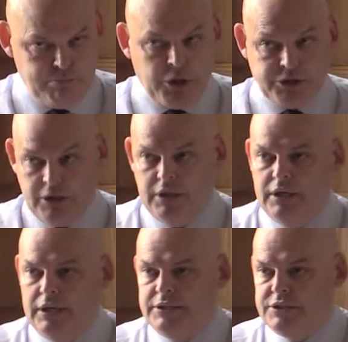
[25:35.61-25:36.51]
But
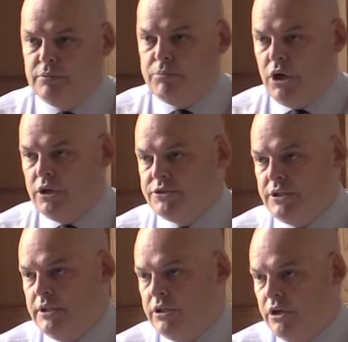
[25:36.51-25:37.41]
it's in a
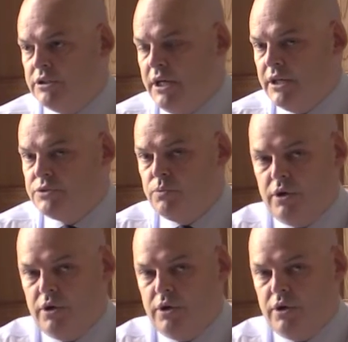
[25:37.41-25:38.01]
policy context